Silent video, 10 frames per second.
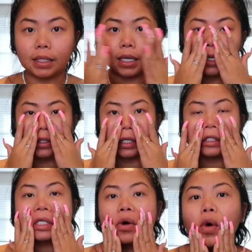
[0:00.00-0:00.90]
skin
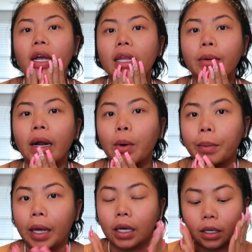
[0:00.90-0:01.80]
does get oily when I
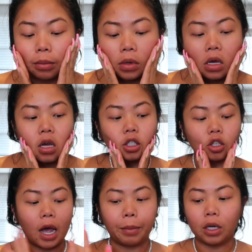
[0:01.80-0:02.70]
wear makeup,
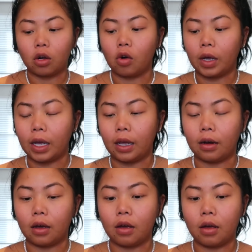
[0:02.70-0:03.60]
so I'm gonna go
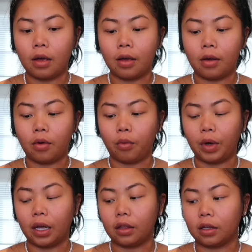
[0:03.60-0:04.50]
in
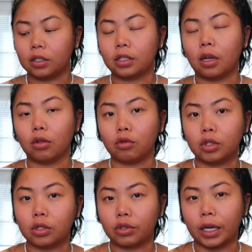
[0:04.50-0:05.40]
with a
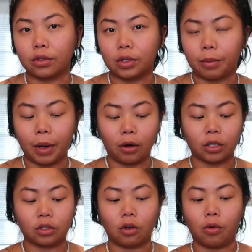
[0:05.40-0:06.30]
loose translucent
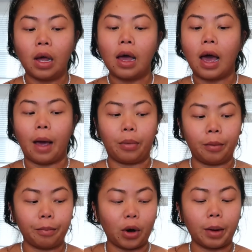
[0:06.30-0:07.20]
powder. So I
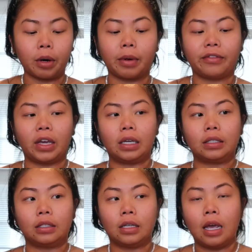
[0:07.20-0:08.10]
put primer on my
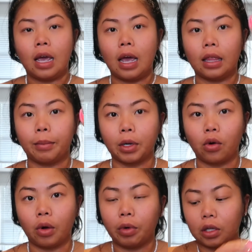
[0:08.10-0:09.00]
face, and then I'm gonna
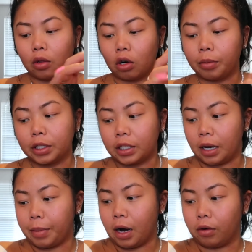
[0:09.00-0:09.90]
go in with the
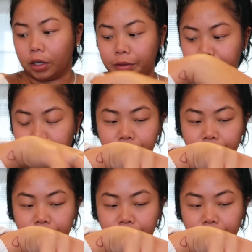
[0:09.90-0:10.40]
Mercier powder.